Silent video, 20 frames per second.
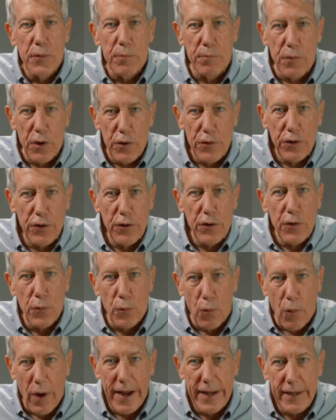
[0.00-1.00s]
motor
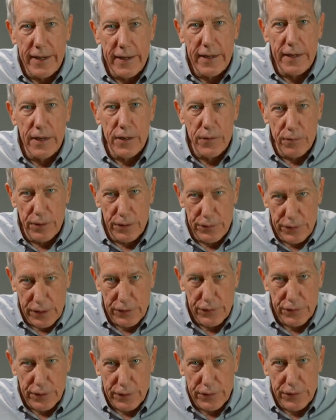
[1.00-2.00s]
winding
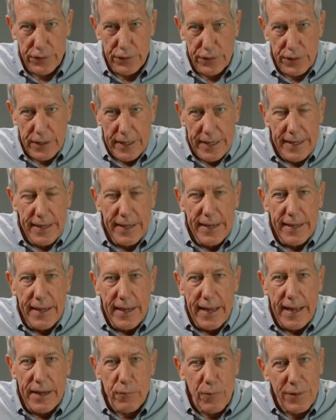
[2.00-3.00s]
resistance.
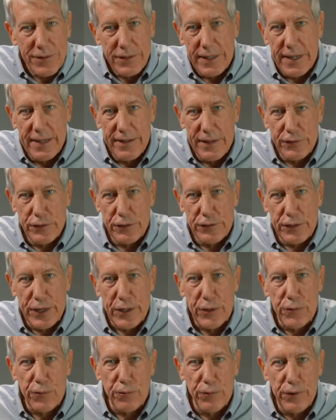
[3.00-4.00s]
And once again, this is
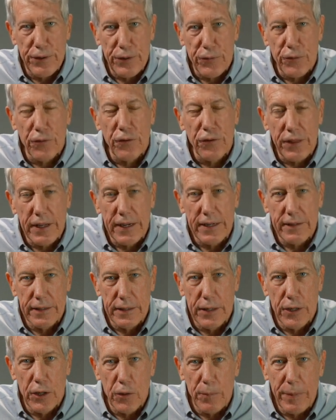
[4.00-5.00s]
a critical thing
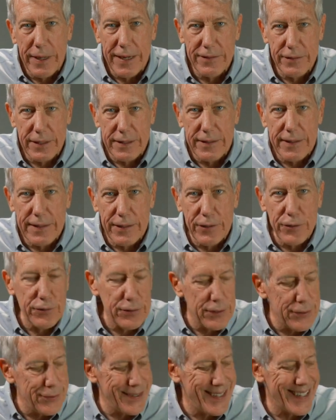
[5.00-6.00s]
to know because it
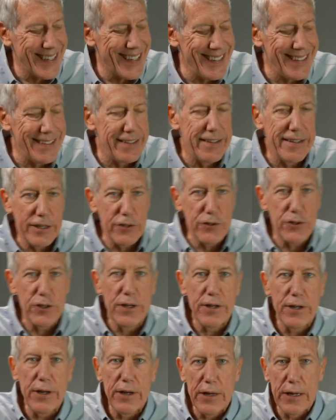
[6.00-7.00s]
tells us the
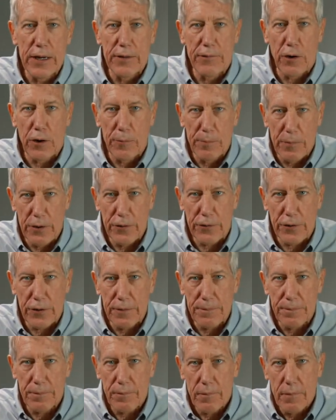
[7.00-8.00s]
condition of our
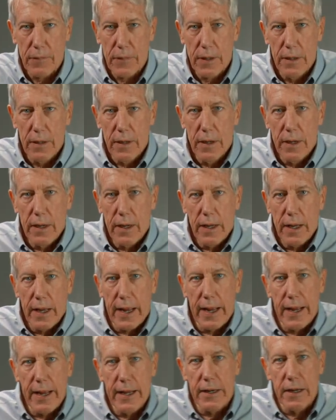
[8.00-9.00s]
motor.
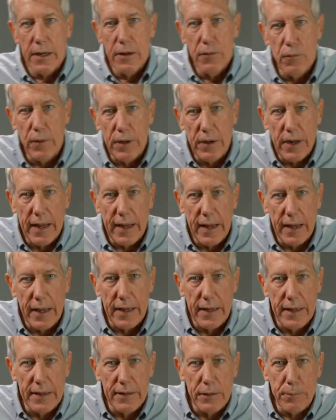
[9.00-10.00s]
And
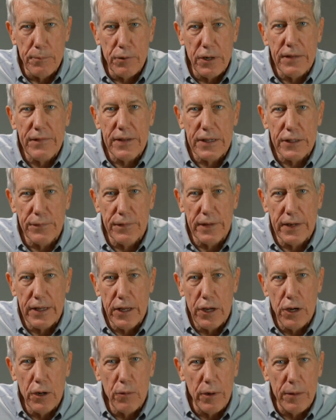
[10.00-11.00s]
in the previous
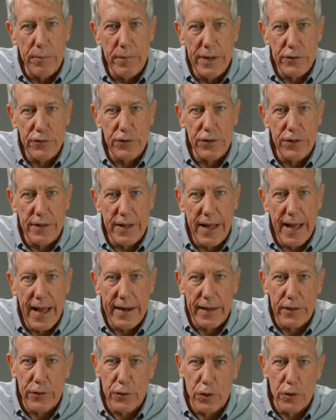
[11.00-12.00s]
video, we mentioned
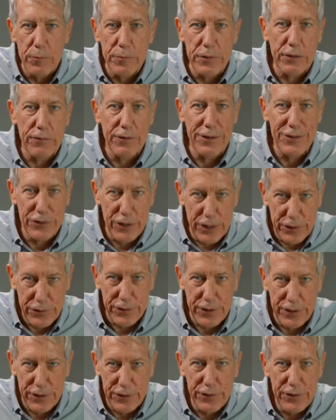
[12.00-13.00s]
that in terms of
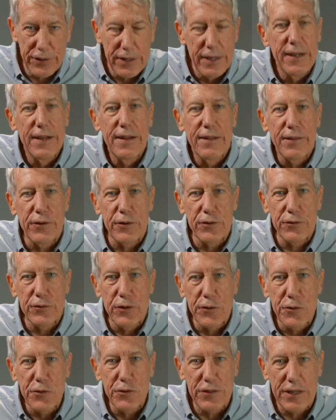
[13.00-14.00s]
resistance, there's
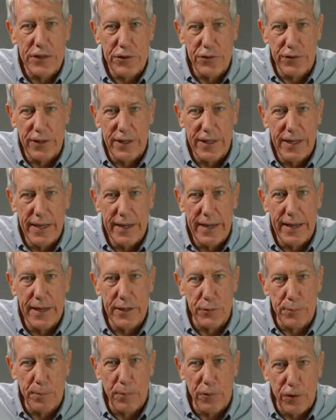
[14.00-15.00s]
no such thing
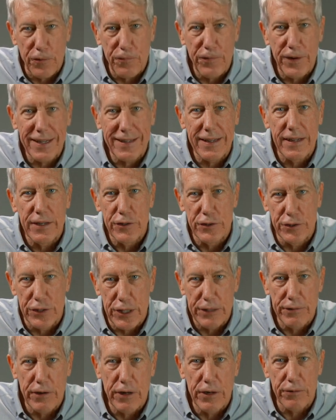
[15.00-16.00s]
as perfect
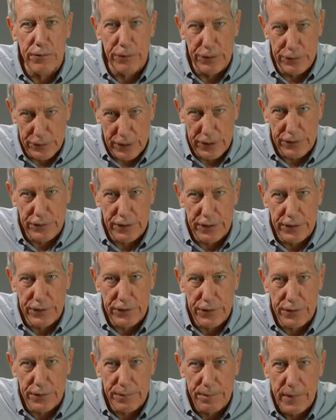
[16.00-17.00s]
zero
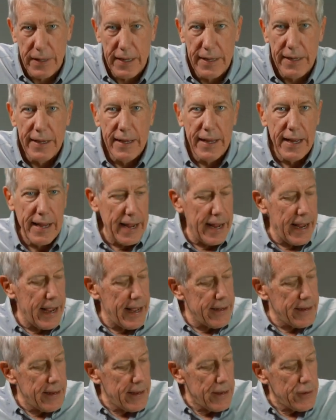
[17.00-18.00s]
resistance.
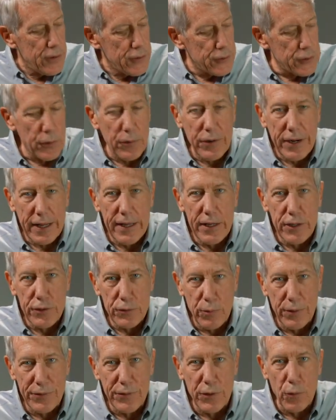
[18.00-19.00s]
And so it
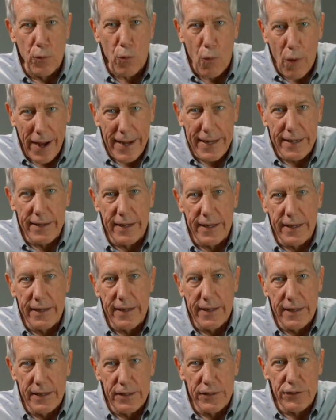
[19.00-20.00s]
is with the
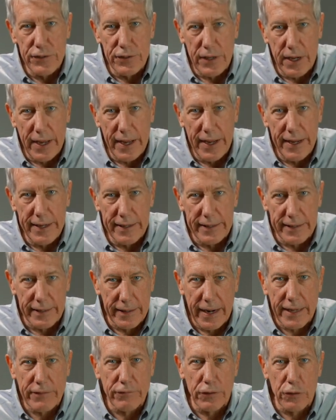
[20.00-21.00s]
winding inside an
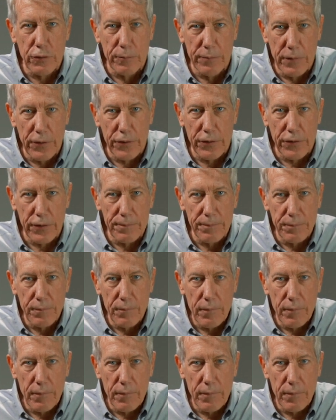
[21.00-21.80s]
electrical motor.